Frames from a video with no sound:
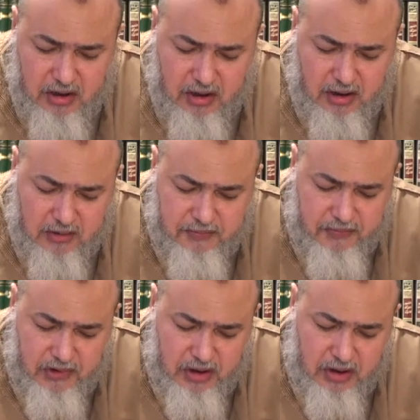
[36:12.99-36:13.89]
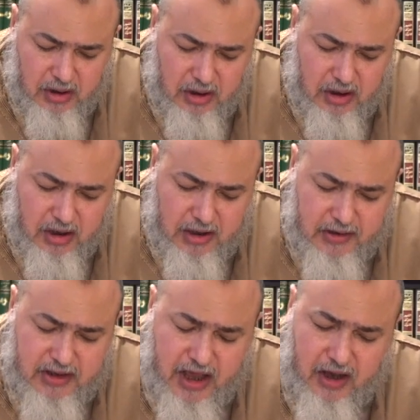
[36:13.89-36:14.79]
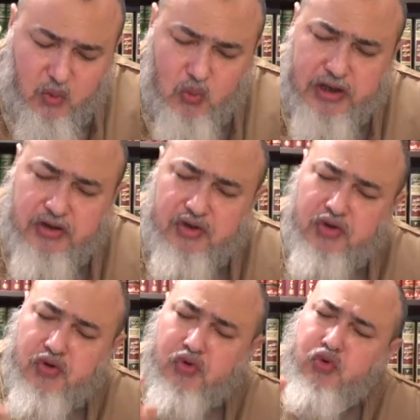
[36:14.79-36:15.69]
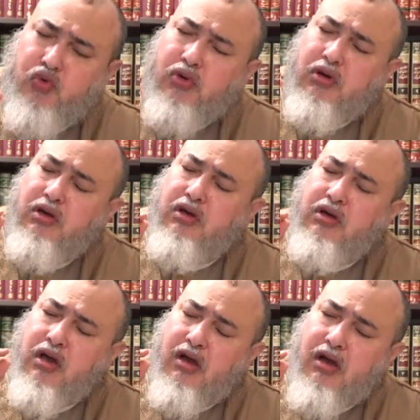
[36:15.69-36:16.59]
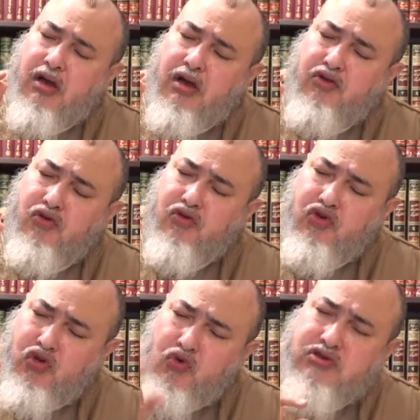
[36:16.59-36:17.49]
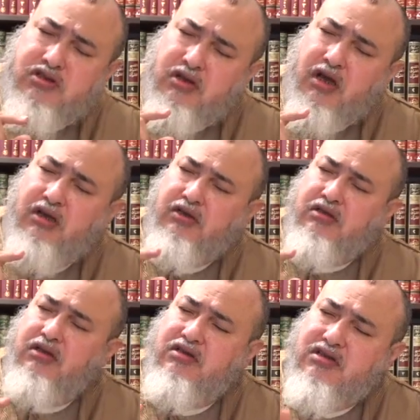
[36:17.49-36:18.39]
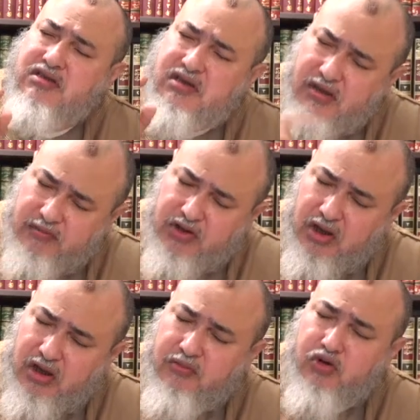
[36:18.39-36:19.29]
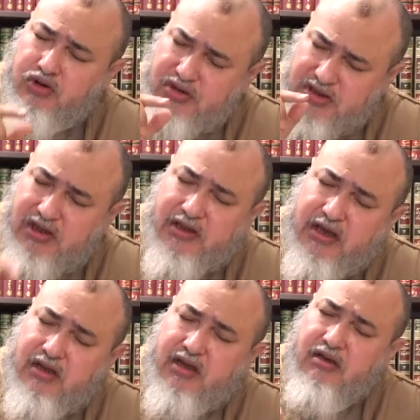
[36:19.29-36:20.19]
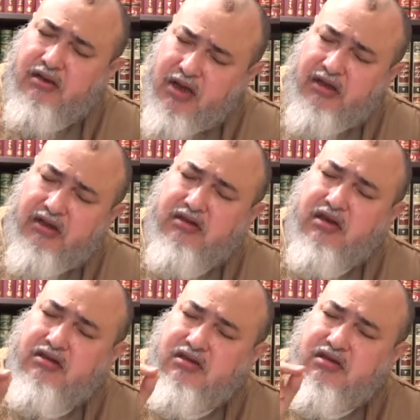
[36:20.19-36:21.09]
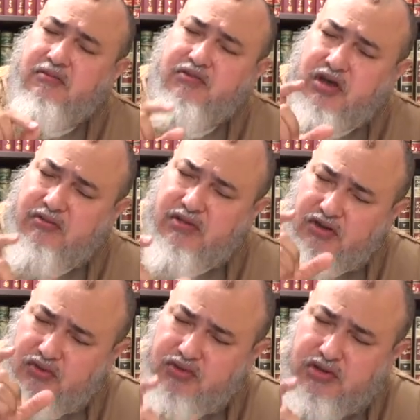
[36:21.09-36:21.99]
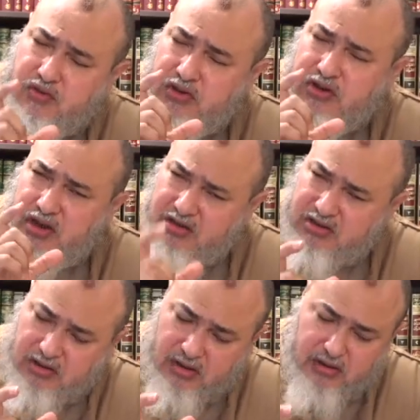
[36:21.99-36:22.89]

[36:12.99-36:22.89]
That when you use night at the same time, or you say laylan, night, at the same time that you use the word asra,